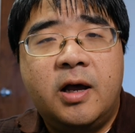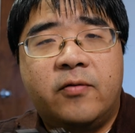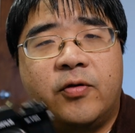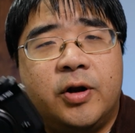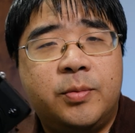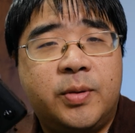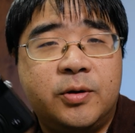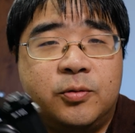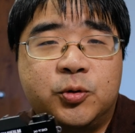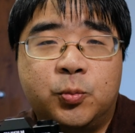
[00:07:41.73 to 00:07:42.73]
For anybody
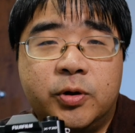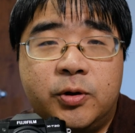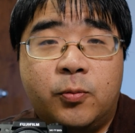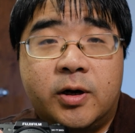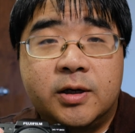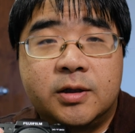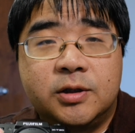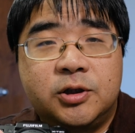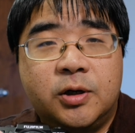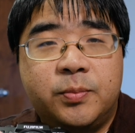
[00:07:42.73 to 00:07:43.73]
who's really wanting to
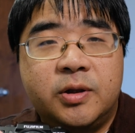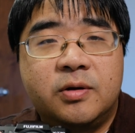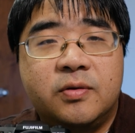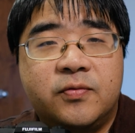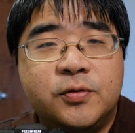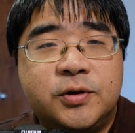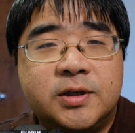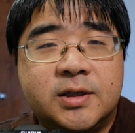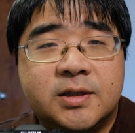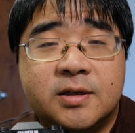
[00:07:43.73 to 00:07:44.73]
jump into the Fuji
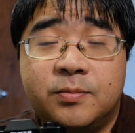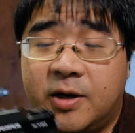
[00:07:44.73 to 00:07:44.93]
system,